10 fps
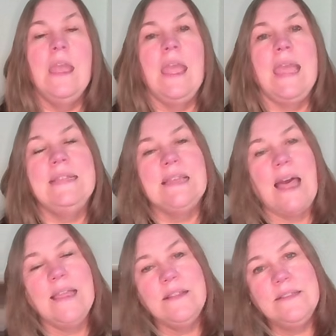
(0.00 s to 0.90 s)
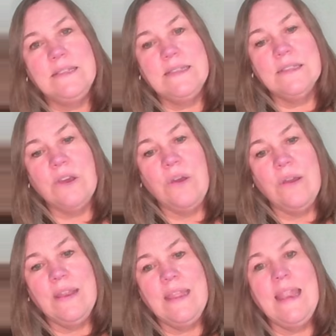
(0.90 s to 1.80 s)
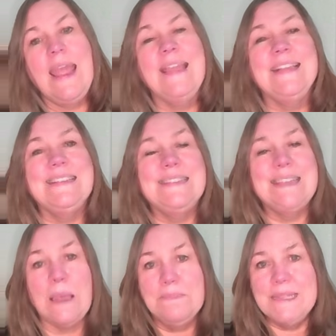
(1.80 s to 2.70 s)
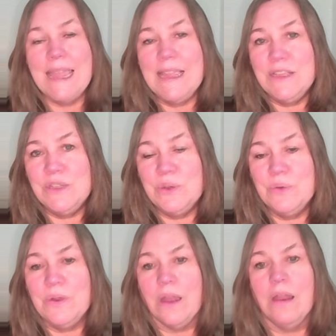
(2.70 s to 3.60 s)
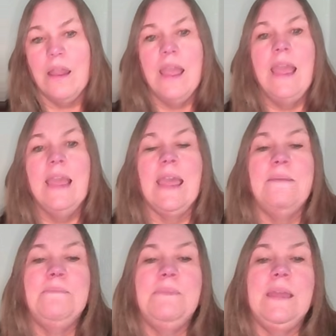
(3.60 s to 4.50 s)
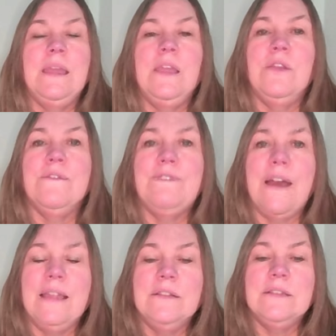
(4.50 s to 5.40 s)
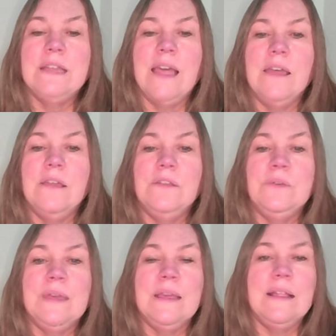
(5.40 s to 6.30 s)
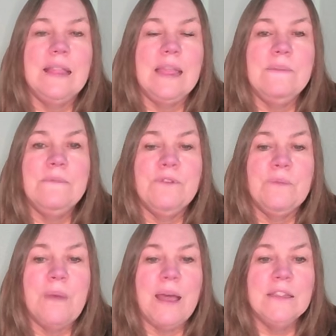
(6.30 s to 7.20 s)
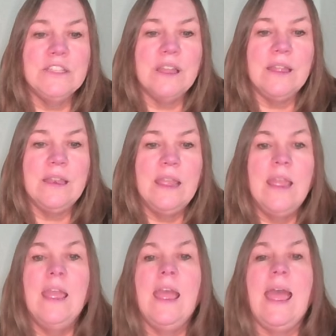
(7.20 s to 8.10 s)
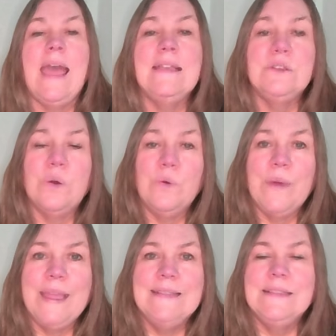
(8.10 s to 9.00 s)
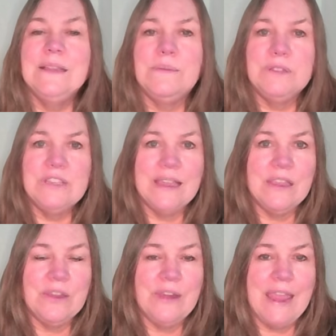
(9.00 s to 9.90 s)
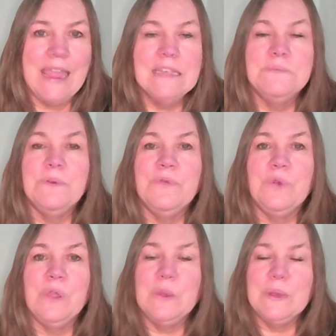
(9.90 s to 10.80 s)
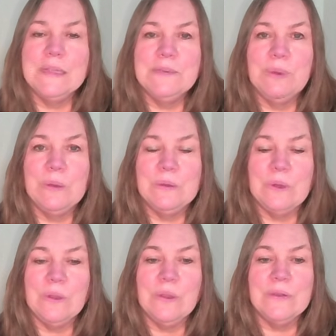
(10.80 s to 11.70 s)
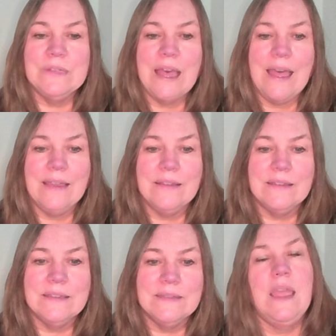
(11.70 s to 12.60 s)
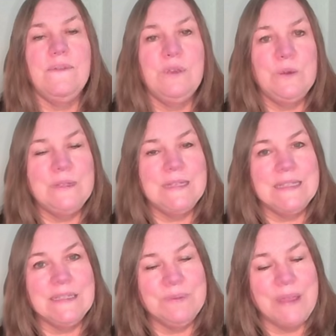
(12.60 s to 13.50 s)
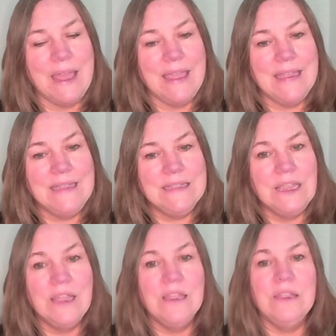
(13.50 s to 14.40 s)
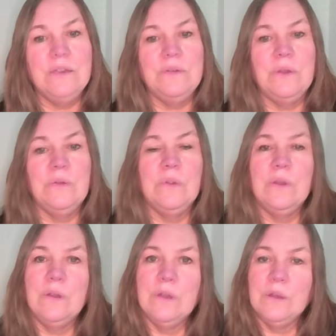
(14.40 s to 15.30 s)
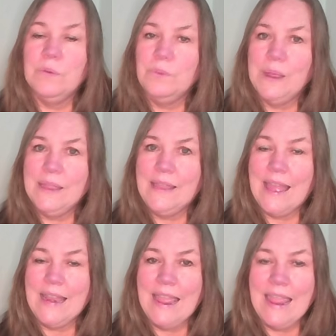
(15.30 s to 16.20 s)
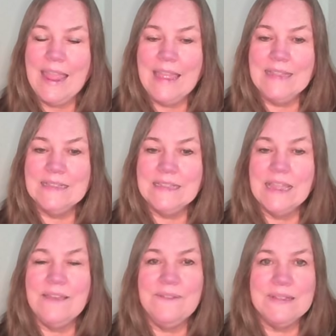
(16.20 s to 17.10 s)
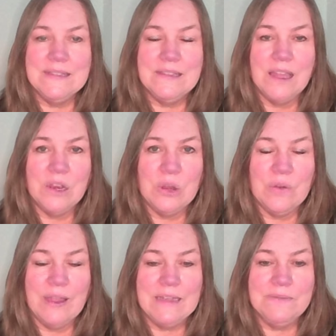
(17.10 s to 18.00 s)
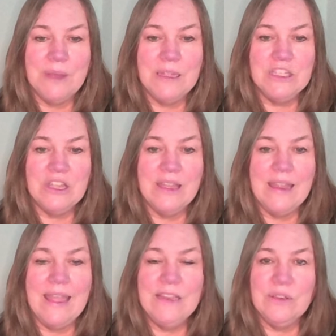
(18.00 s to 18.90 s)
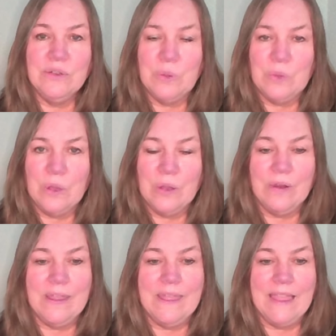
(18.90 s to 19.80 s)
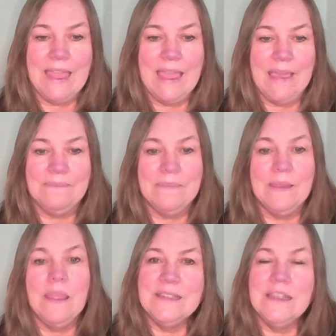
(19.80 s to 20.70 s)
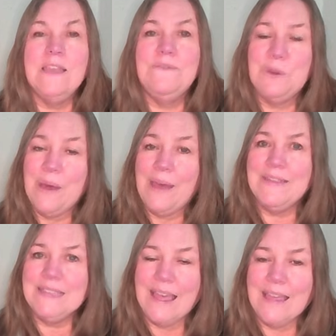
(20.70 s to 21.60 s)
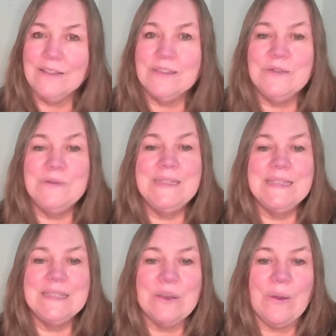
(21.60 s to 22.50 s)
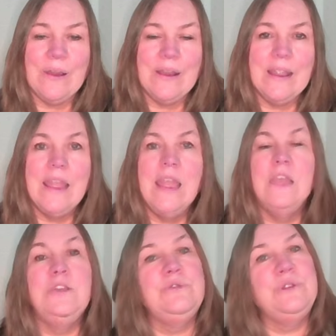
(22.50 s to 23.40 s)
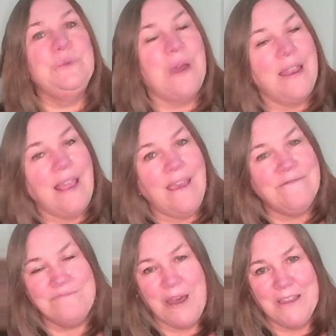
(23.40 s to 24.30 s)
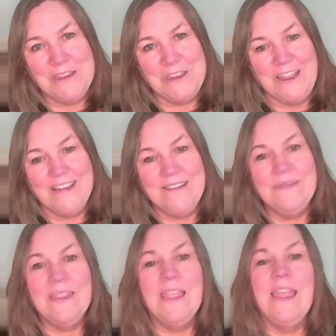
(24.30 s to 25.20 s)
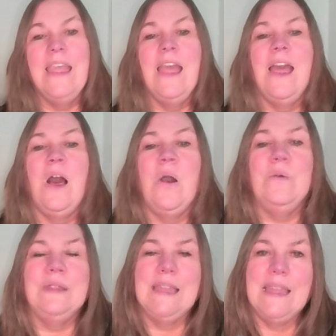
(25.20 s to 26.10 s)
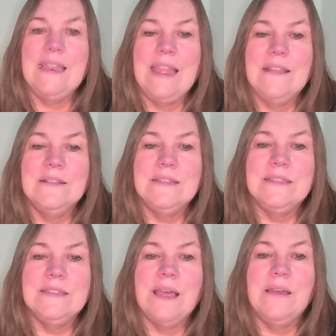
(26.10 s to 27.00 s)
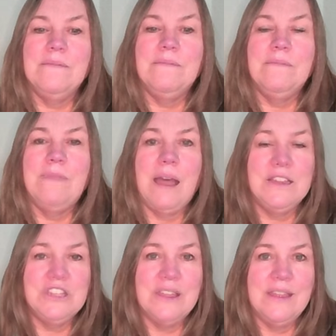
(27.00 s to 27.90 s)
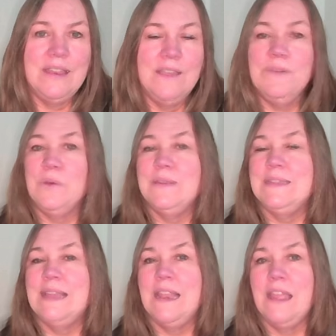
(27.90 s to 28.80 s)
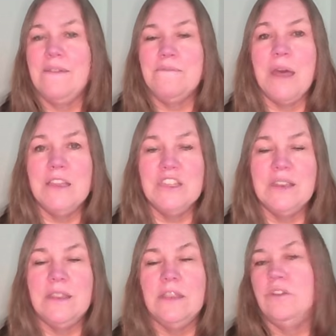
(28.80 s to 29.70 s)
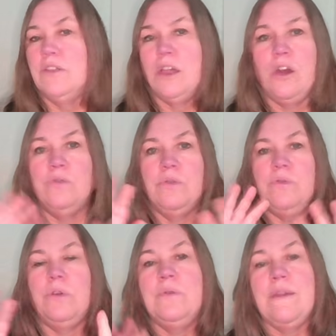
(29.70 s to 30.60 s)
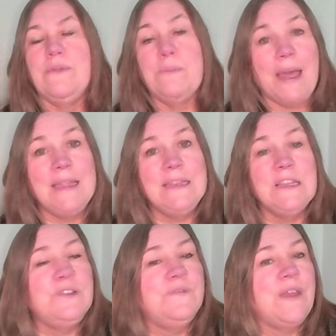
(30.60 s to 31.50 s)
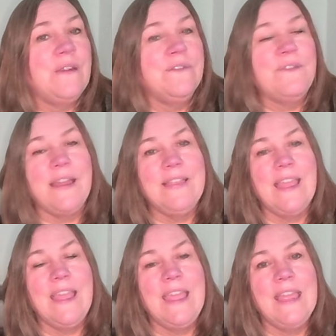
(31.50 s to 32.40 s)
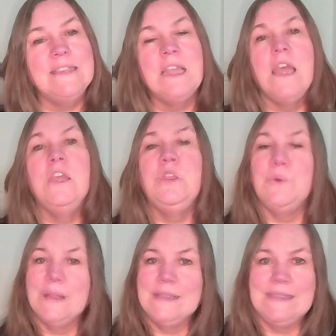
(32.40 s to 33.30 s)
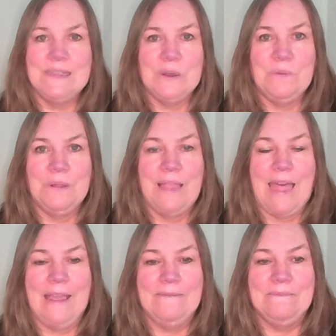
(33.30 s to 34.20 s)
A tile discarded, except a joker, can be your final tile you can claim for Mahjong. As always, double check your hand before you expose all your tiles. If you display it, you no longer win that hand if it's not a correct Mahjong, and you're no longer in the game. If you have a tile to discard, you do not have Mahjong. Only announce Mahjong. If you only said I have Mahjong and then you're like, oh no, never mind, because you verified the hand, you can still play.